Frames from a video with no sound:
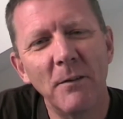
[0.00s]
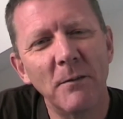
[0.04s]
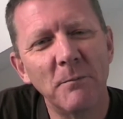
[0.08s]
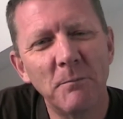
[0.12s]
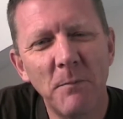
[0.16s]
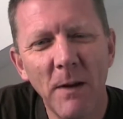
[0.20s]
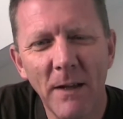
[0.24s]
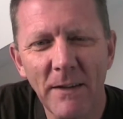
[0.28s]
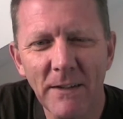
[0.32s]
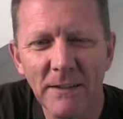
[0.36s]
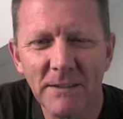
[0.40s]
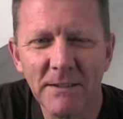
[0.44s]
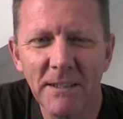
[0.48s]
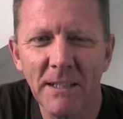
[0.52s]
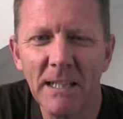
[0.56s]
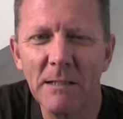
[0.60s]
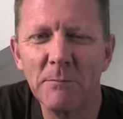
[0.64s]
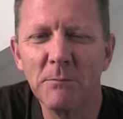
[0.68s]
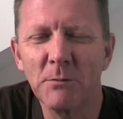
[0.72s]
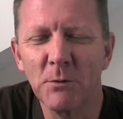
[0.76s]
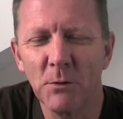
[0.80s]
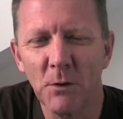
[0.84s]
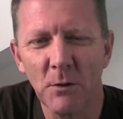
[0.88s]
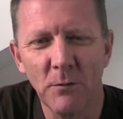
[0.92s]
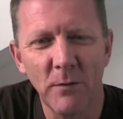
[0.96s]
about the
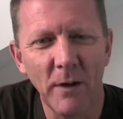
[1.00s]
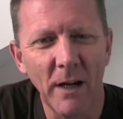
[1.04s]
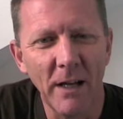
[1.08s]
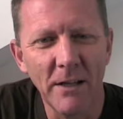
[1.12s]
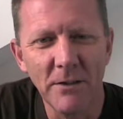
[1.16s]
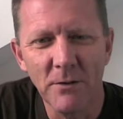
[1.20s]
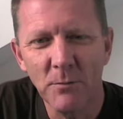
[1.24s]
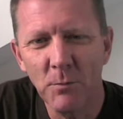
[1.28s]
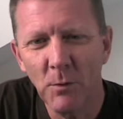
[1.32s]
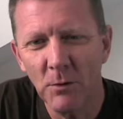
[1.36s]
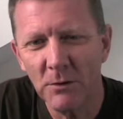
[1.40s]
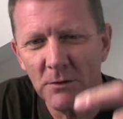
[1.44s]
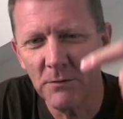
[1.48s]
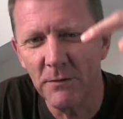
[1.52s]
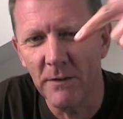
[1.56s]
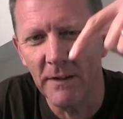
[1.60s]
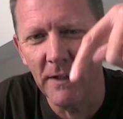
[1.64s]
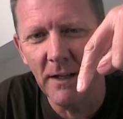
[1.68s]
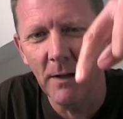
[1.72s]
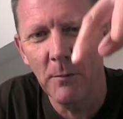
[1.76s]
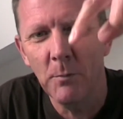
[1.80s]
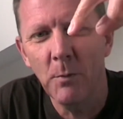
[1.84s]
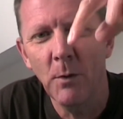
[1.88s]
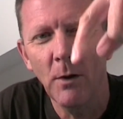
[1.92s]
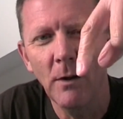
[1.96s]
same sort of age. Watch the
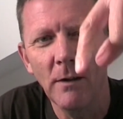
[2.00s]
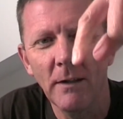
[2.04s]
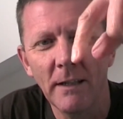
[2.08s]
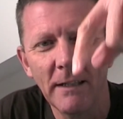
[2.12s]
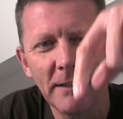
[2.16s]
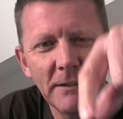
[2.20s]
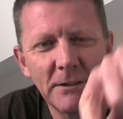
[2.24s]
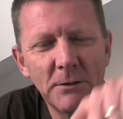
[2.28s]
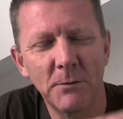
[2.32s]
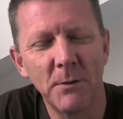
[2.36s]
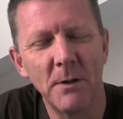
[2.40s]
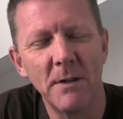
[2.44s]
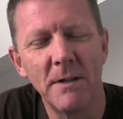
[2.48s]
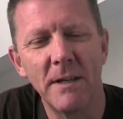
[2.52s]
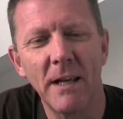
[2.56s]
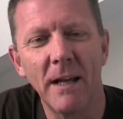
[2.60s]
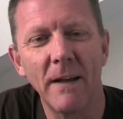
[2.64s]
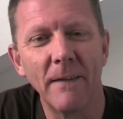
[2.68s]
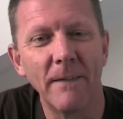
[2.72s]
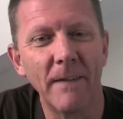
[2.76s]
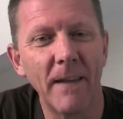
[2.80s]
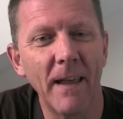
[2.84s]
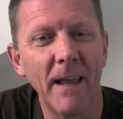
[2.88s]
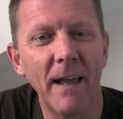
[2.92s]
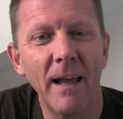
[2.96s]
video, I'll put a link to it
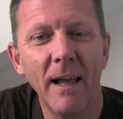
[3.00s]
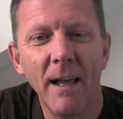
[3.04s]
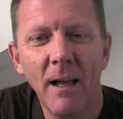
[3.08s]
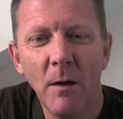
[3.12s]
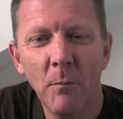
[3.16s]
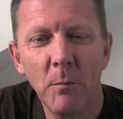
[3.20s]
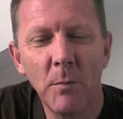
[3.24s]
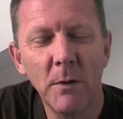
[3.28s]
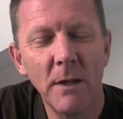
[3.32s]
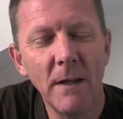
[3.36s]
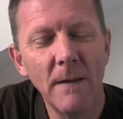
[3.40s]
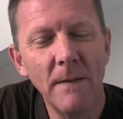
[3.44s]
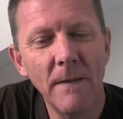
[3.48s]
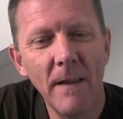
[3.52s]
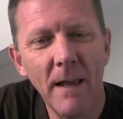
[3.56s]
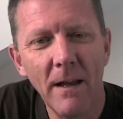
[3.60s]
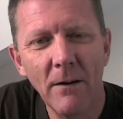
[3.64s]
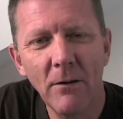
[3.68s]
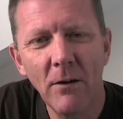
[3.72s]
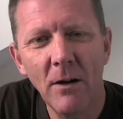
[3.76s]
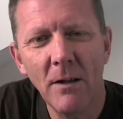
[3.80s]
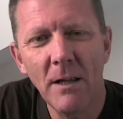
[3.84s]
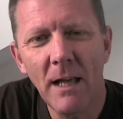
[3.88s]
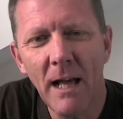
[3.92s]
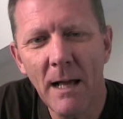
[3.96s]
down there, but in
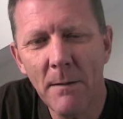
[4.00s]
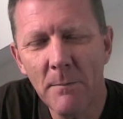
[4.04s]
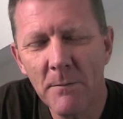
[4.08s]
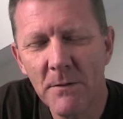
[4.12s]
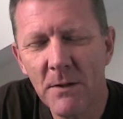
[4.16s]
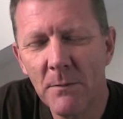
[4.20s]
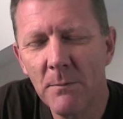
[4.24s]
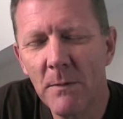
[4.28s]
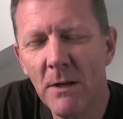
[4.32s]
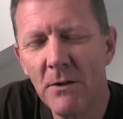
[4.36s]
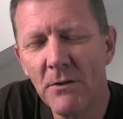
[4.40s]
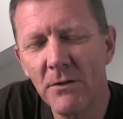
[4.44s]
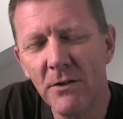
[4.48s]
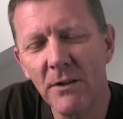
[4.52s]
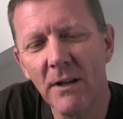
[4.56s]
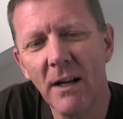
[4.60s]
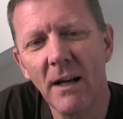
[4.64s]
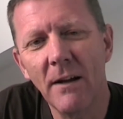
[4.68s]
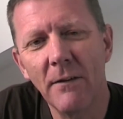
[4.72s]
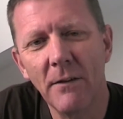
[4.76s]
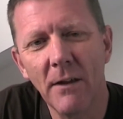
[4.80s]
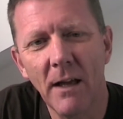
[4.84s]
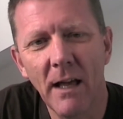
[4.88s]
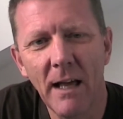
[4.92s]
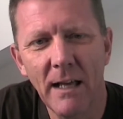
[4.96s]
there I happened to mention
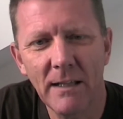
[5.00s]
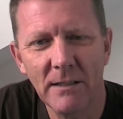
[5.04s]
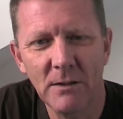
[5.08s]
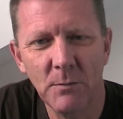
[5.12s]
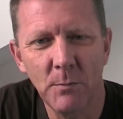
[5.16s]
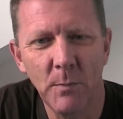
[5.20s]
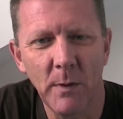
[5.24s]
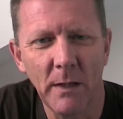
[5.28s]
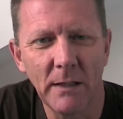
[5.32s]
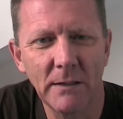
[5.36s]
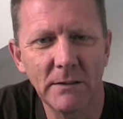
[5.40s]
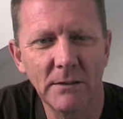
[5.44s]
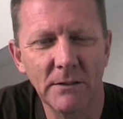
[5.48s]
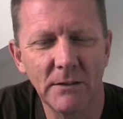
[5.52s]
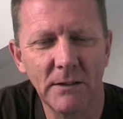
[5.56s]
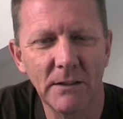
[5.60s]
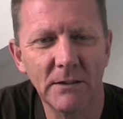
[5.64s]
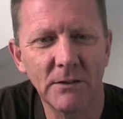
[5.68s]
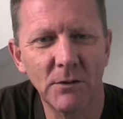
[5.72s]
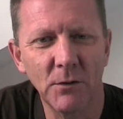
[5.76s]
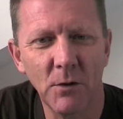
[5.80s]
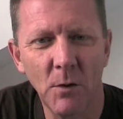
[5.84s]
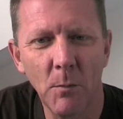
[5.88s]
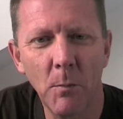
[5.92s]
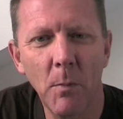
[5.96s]
other aspects of the
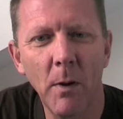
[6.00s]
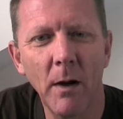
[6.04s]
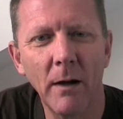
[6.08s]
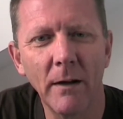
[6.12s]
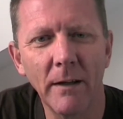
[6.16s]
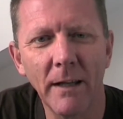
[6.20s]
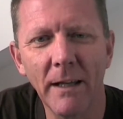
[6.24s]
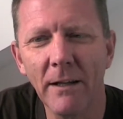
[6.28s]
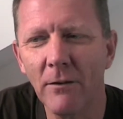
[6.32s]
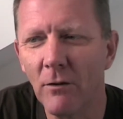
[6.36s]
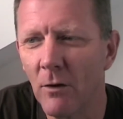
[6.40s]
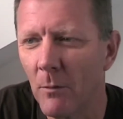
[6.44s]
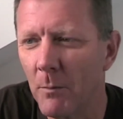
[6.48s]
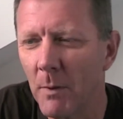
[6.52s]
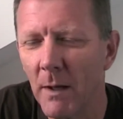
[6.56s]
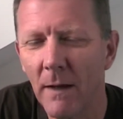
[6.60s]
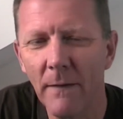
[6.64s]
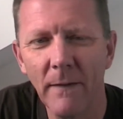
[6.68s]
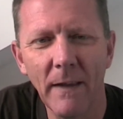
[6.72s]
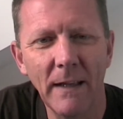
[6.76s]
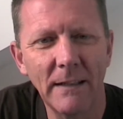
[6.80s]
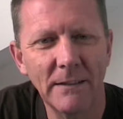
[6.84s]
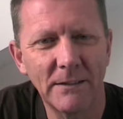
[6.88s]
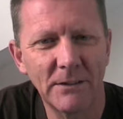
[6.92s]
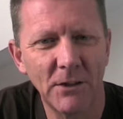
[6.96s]
sort of punk era
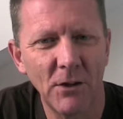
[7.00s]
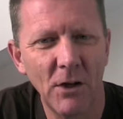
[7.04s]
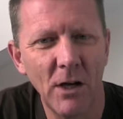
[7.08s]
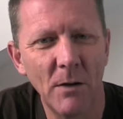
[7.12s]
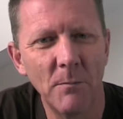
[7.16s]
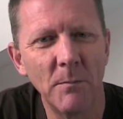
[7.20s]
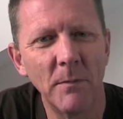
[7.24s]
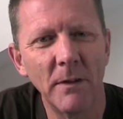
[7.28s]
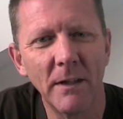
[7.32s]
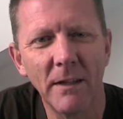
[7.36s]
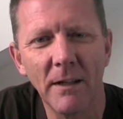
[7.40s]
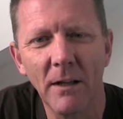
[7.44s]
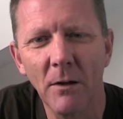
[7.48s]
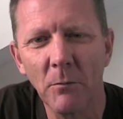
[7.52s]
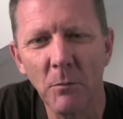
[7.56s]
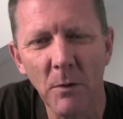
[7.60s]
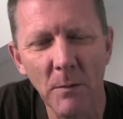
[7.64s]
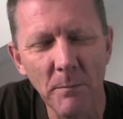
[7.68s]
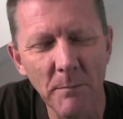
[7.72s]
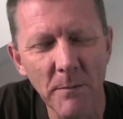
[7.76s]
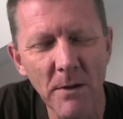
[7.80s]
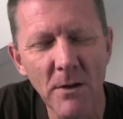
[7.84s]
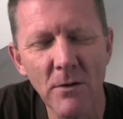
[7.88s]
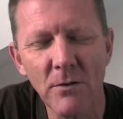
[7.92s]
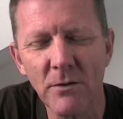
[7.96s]
about that time, you know,
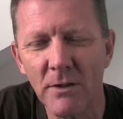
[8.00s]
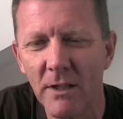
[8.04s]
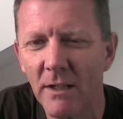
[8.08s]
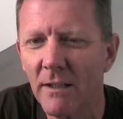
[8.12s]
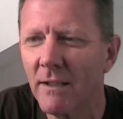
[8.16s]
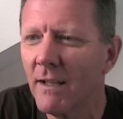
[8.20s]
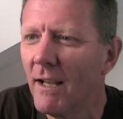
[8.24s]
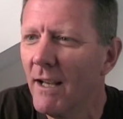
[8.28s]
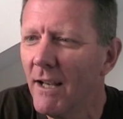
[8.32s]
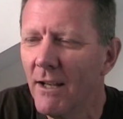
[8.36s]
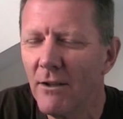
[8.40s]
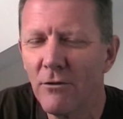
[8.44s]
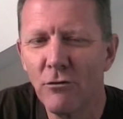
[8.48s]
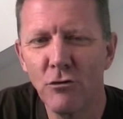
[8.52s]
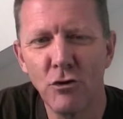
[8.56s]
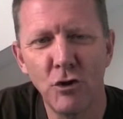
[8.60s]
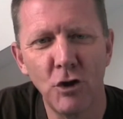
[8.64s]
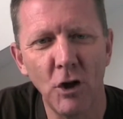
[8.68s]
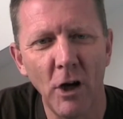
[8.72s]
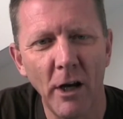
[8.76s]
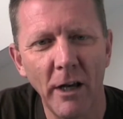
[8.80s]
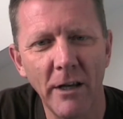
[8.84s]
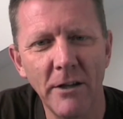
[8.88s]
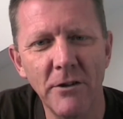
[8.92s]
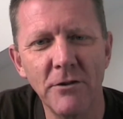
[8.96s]
when music
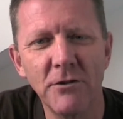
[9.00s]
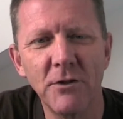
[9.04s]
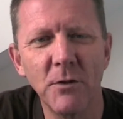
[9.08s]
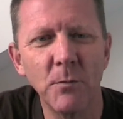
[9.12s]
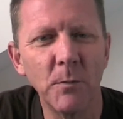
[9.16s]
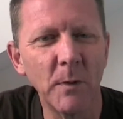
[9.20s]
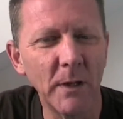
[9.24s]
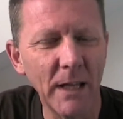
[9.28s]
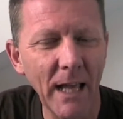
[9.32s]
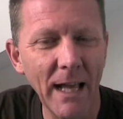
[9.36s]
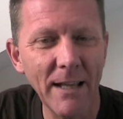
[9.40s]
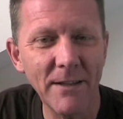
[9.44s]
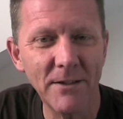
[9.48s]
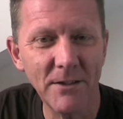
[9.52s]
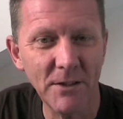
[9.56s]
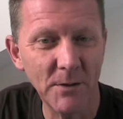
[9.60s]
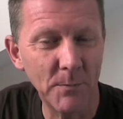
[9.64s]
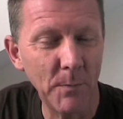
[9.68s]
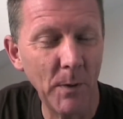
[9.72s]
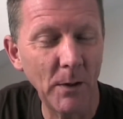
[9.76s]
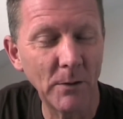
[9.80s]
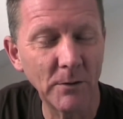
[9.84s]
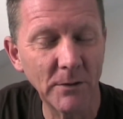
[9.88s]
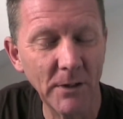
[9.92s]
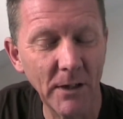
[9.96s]
changed and we had
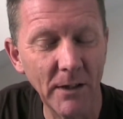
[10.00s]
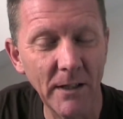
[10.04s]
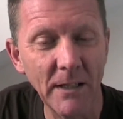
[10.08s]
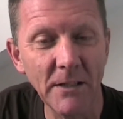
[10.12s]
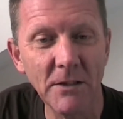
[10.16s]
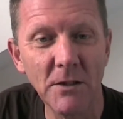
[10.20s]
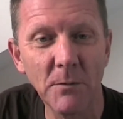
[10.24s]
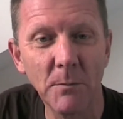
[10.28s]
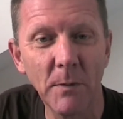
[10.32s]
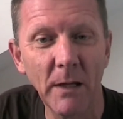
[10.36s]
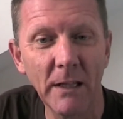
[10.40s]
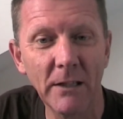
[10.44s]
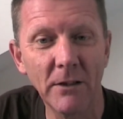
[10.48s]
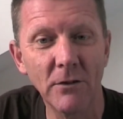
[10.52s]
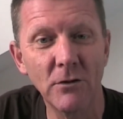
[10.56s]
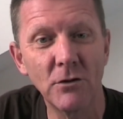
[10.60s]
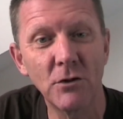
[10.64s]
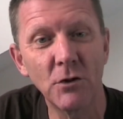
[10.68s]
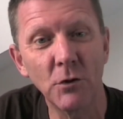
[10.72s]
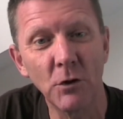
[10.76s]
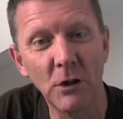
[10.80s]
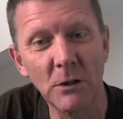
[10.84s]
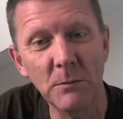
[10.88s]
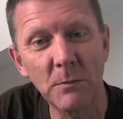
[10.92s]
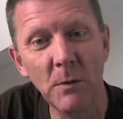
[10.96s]
supposedly to make a
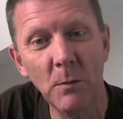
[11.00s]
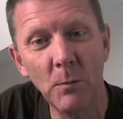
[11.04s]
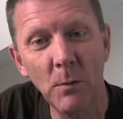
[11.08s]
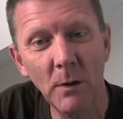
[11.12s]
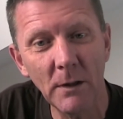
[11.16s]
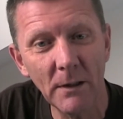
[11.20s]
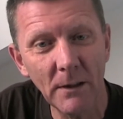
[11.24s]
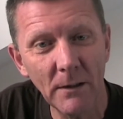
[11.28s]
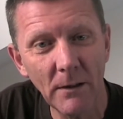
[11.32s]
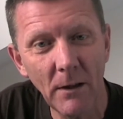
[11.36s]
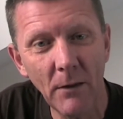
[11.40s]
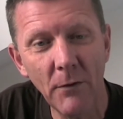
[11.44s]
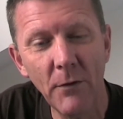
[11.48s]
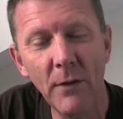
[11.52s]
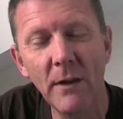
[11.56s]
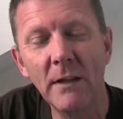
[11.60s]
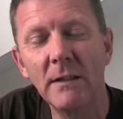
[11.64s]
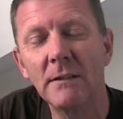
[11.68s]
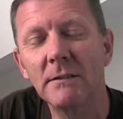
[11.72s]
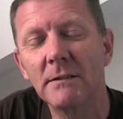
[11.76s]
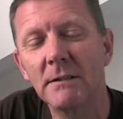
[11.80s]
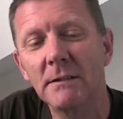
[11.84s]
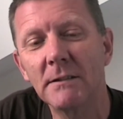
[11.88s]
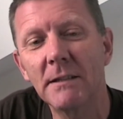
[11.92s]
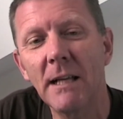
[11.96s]
choice. But one of the
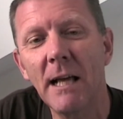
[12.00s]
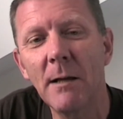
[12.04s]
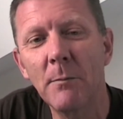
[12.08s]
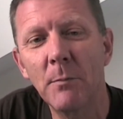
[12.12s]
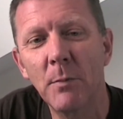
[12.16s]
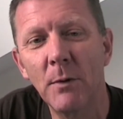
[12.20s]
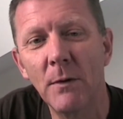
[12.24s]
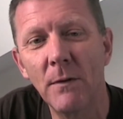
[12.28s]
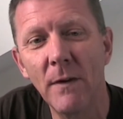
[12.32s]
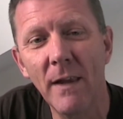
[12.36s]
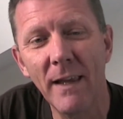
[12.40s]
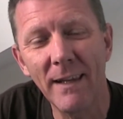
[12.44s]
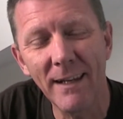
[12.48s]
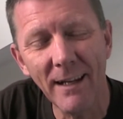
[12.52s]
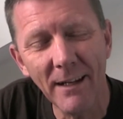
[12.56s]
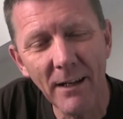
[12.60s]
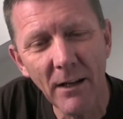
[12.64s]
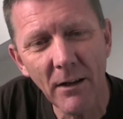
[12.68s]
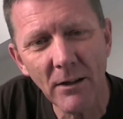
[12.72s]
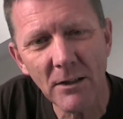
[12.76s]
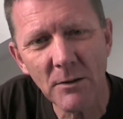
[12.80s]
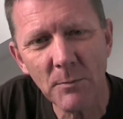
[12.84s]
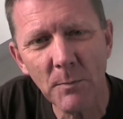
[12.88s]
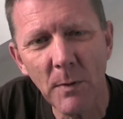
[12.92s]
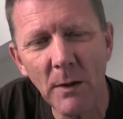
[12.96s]
things that's happened then, and
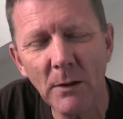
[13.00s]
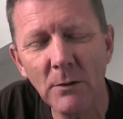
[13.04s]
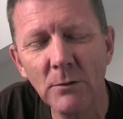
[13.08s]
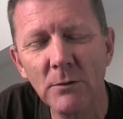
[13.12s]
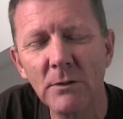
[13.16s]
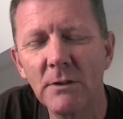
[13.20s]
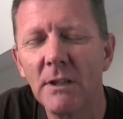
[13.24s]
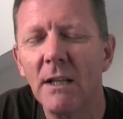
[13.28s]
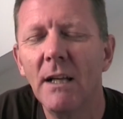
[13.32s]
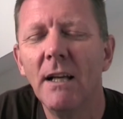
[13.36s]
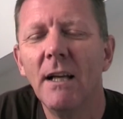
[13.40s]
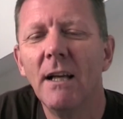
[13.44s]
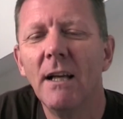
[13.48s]
I suppose